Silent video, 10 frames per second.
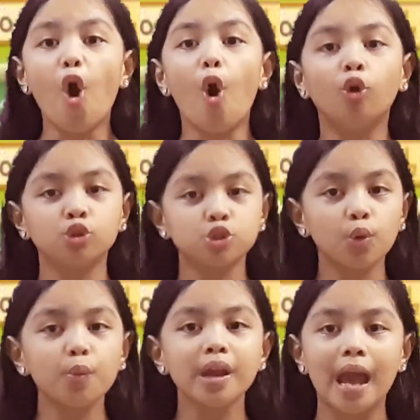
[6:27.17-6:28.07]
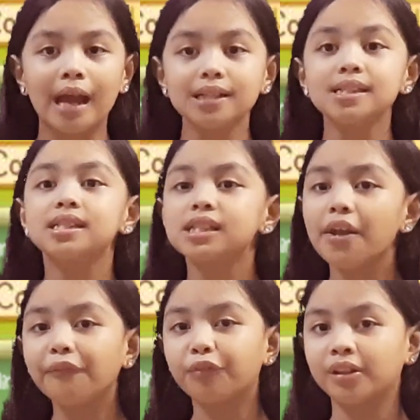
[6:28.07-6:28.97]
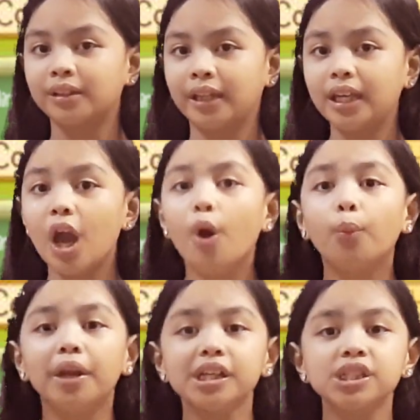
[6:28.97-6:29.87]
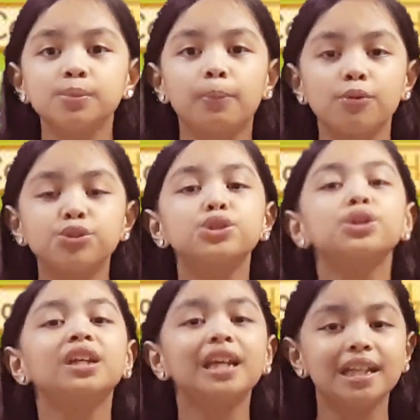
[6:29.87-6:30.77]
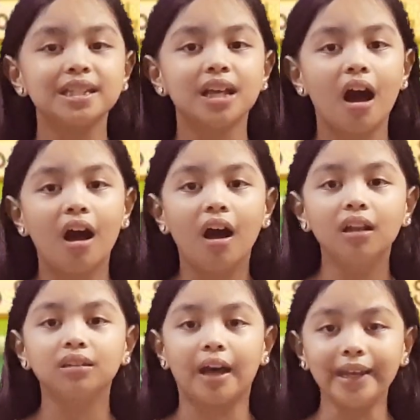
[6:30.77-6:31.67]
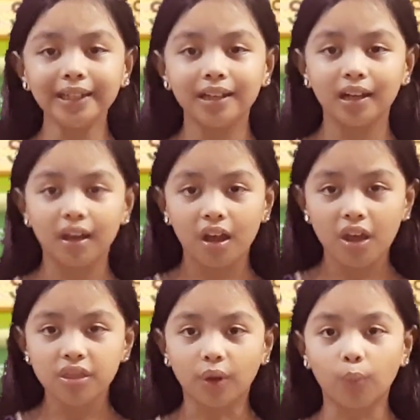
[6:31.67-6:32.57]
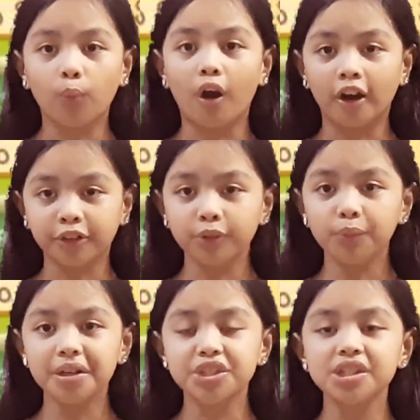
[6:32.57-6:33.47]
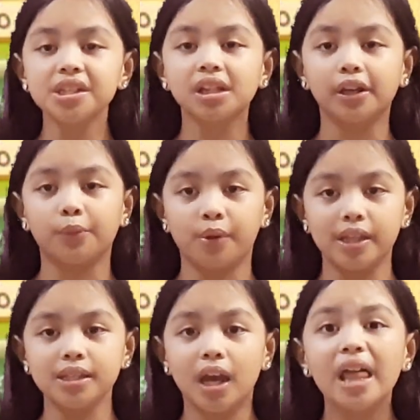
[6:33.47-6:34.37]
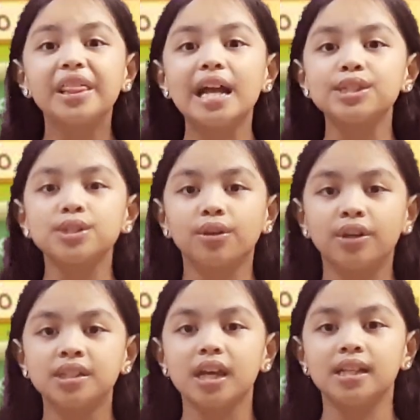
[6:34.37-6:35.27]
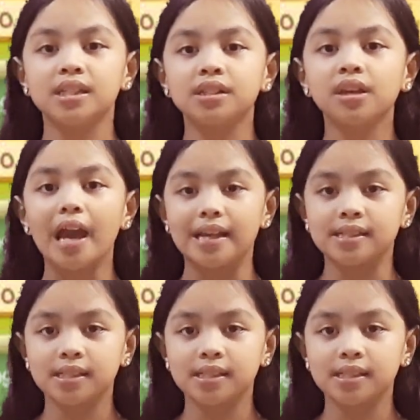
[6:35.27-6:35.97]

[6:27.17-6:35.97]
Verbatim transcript: also reacts differently when exposed to heat, like the water, which is liquid, that turns into gas,